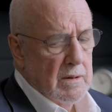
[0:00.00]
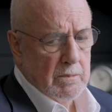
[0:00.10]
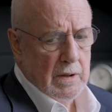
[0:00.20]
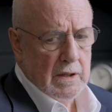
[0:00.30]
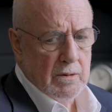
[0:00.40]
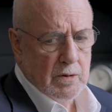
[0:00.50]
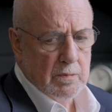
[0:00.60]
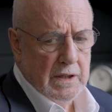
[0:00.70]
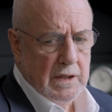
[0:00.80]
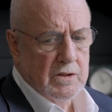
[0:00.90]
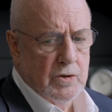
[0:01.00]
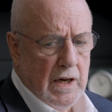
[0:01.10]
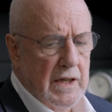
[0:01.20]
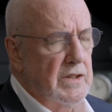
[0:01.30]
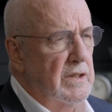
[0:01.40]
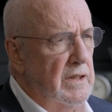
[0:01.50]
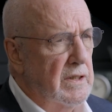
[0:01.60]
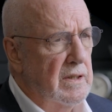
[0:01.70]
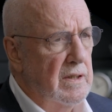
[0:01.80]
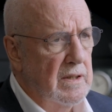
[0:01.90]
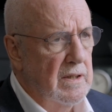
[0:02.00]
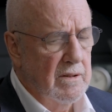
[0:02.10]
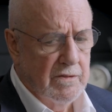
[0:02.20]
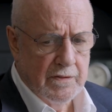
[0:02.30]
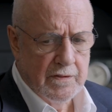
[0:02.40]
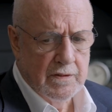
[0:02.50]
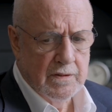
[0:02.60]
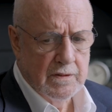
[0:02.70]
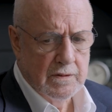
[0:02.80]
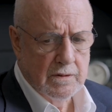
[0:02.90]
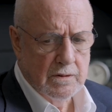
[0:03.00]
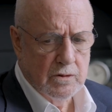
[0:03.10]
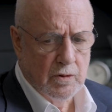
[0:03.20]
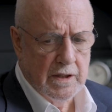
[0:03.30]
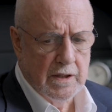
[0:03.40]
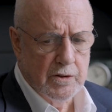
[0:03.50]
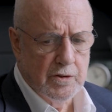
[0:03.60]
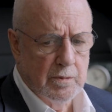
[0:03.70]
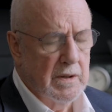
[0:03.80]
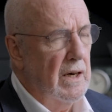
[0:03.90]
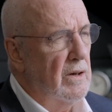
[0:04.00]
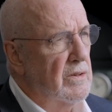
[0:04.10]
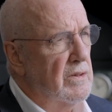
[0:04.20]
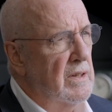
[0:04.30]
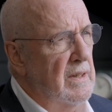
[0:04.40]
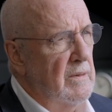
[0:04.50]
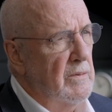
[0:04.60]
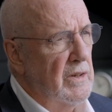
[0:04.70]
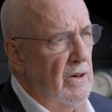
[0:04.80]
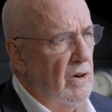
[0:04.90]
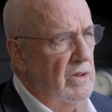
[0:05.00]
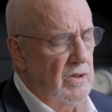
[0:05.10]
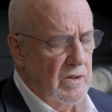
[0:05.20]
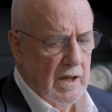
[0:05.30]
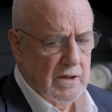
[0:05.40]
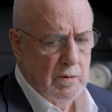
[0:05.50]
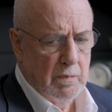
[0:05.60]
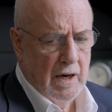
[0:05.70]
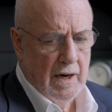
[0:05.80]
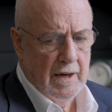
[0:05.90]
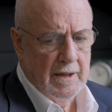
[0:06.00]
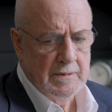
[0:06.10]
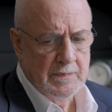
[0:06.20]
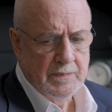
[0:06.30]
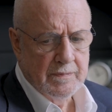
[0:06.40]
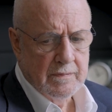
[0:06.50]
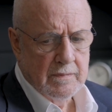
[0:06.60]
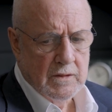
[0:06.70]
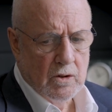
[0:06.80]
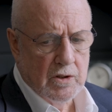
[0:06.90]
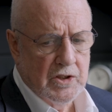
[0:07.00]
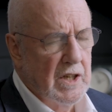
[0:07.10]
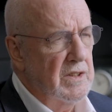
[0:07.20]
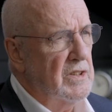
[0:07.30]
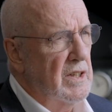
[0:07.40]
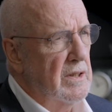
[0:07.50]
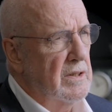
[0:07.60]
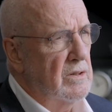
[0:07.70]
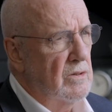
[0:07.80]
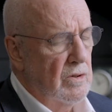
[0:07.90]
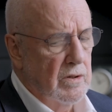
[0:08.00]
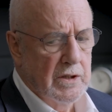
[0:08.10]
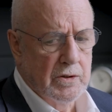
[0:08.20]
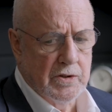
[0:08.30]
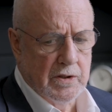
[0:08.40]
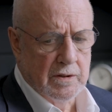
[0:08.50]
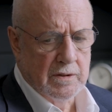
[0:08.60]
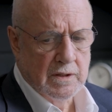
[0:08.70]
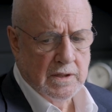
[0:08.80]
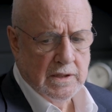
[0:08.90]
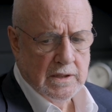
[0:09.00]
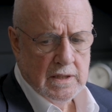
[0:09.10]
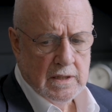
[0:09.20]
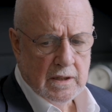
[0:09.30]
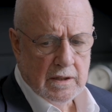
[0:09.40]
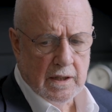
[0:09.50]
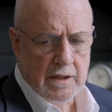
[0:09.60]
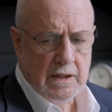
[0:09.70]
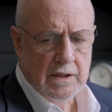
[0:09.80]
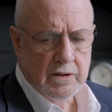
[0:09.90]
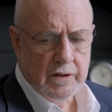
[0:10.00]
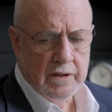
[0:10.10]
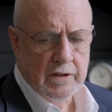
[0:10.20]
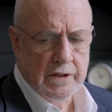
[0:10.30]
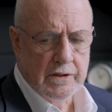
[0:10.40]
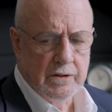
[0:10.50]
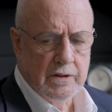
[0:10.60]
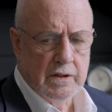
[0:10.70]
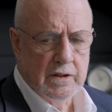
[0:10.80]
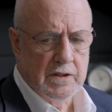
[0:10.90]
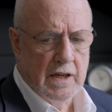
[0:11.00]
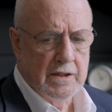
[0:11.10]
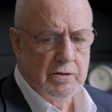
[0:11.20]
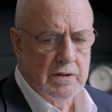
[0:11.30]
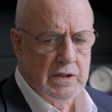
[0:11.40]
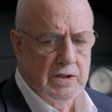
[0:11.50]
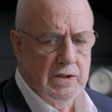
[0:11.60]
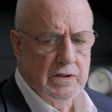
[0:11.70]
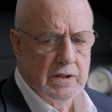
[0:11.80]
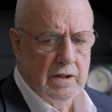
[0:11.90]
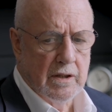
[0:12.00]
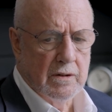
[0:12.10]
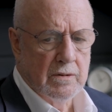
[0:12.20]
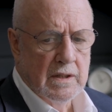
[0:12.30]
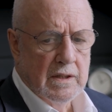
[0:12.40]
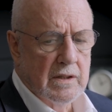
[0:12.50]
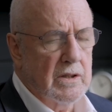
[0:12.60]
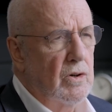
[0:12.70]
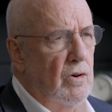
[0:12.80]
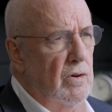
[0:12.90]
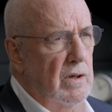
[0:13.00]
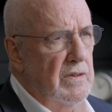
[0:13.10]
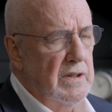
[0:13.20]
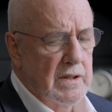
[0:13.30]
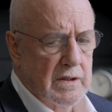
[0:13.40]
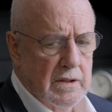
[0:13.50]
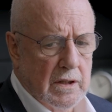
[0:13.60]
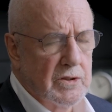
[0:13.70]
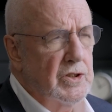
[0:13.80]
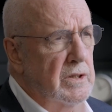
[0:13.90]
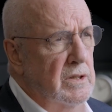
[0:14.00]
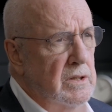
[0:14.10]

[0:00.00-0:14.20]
but it will be a tragedy if 20 years from now they all look like Dubai or Shenzhen or Houston. They need to continue the design traditions that are the core of Indian culture.